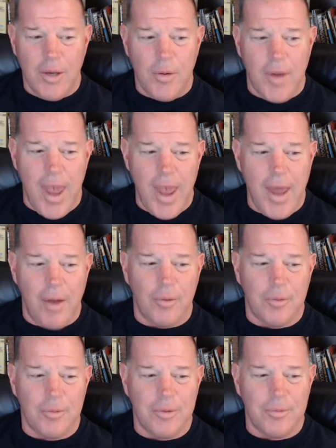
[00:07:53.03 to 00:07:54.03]
can't
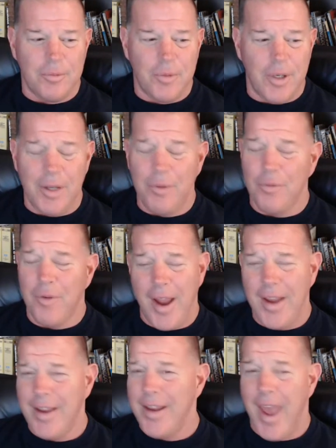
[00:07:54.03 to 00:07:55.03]
really write
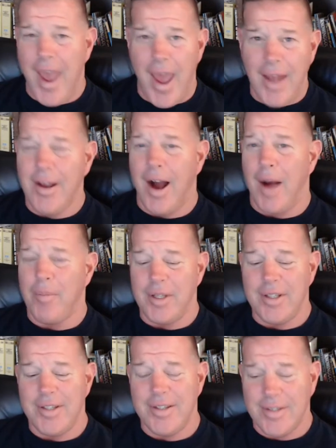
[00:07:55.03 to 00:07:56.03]
in the ad copy.
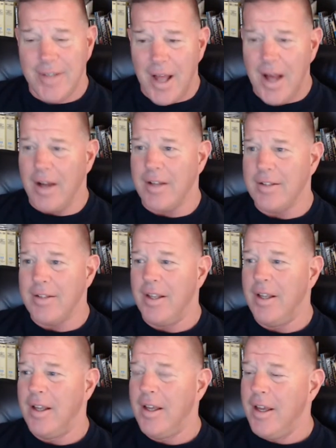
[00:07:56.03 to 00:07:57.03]
It sucks.
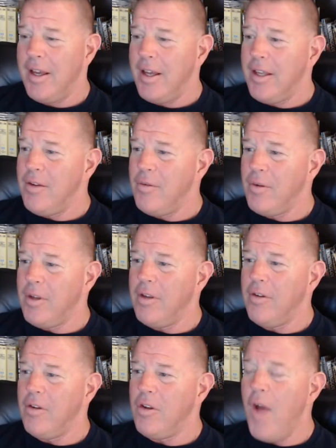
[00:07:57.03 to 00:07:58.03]

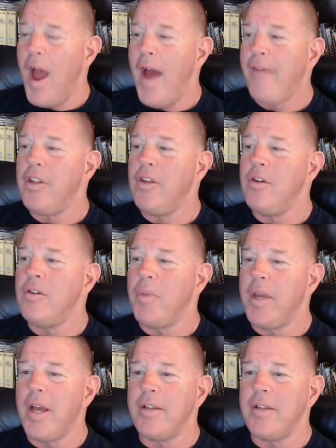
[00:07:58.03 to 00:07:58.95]
You have to use because